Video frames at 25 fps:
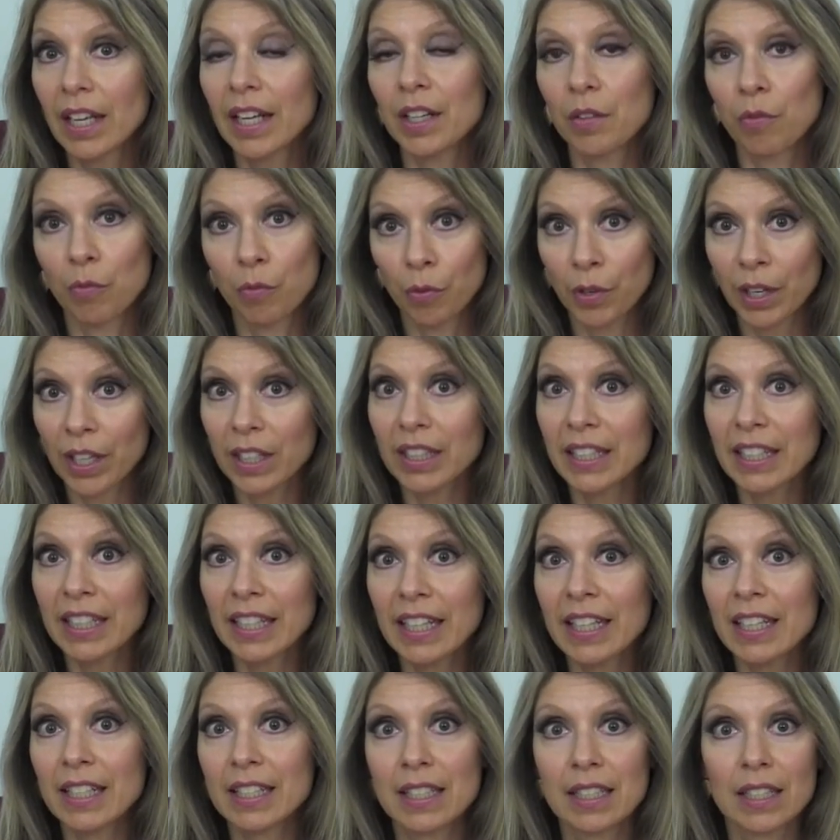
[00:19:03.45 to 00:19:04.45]
It
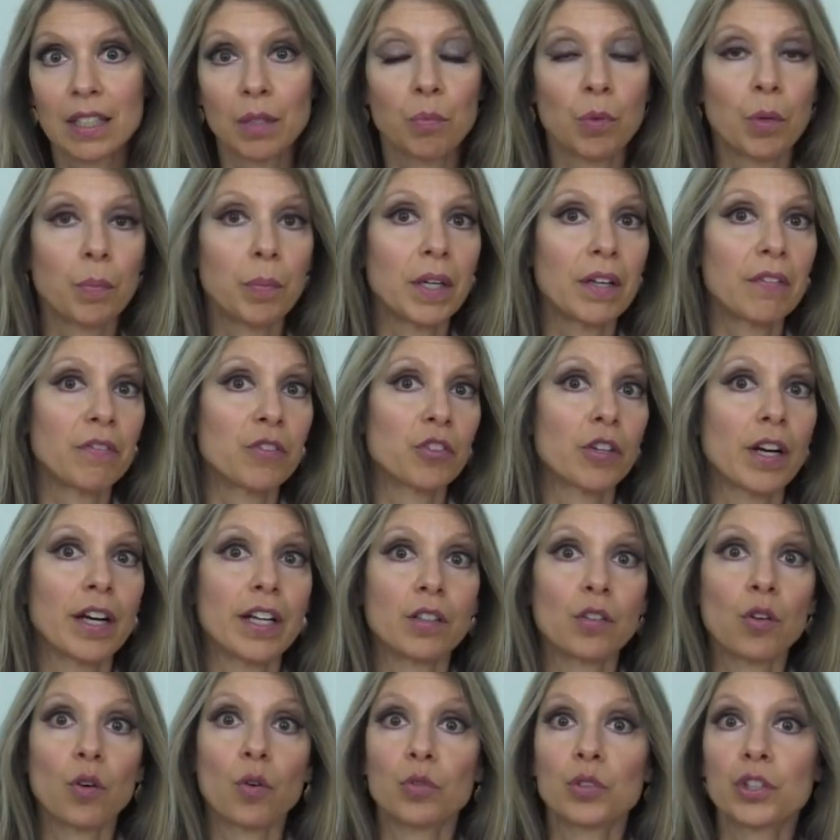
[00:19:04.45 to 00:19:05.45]
really is. Some women have
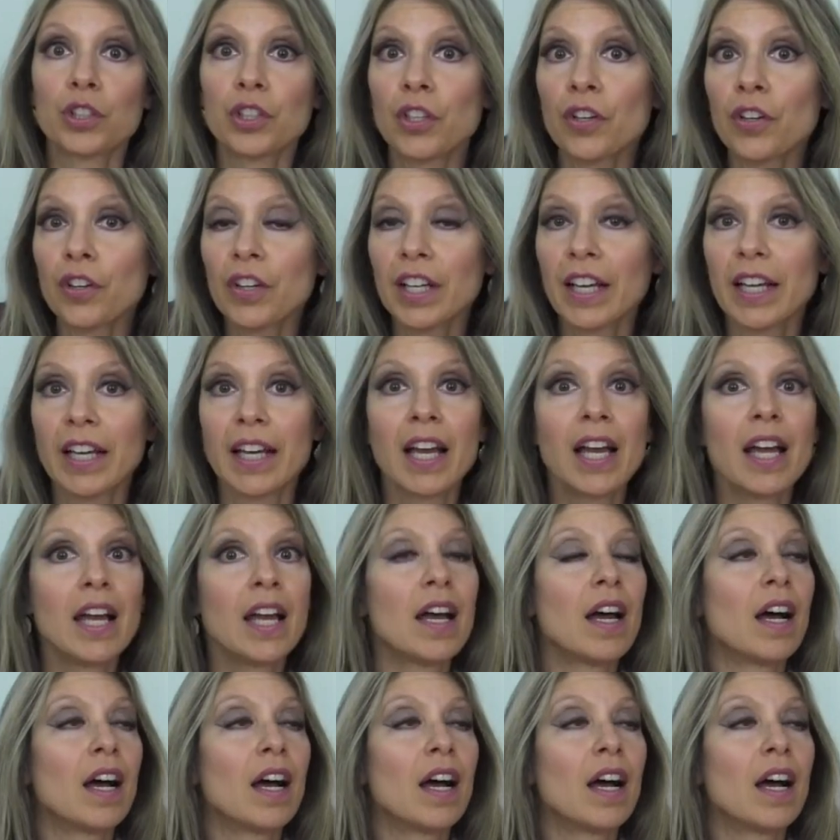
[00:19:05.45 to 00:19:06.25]
tried cold turkey,